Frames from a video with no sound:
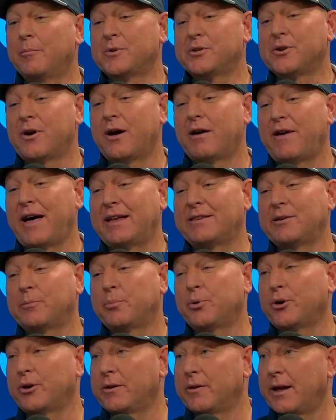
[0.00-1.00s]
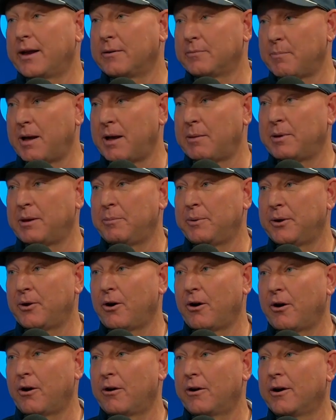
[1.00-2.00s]
So I've had to put like my
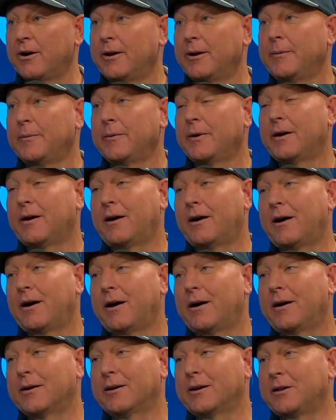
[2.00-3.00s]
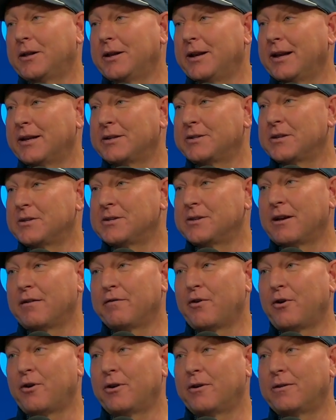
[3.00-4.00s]
PPR clinics and
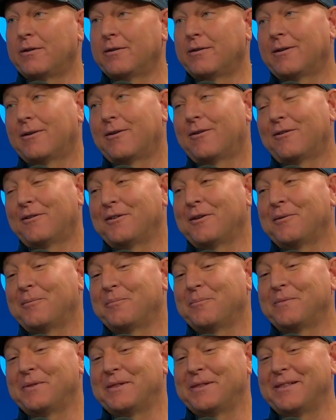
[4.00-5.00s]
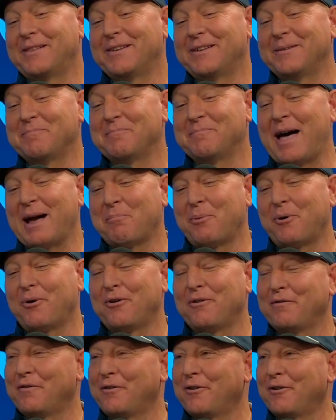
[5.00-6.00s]
stuff on the back
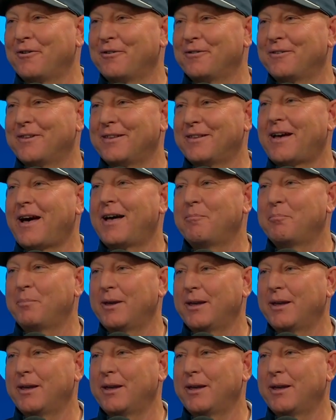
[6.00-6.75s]
burner for the time being.